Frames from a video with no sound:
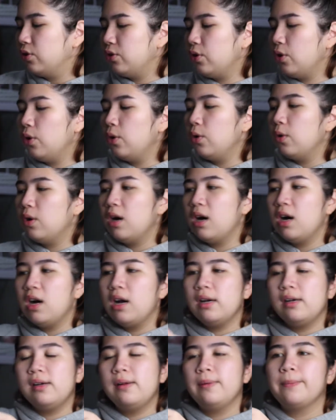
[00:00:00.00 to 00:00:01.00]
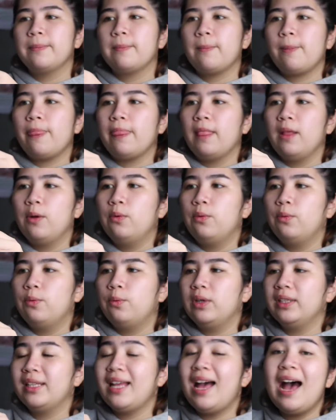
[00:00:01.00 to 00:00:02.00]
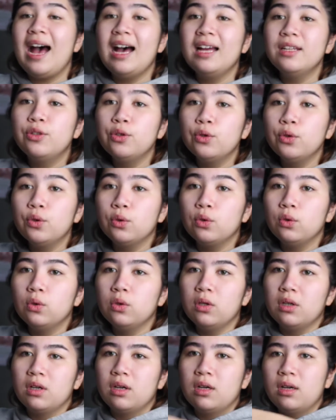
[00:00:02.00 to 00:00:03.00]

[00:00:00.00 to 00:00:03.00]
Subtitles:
So, what I do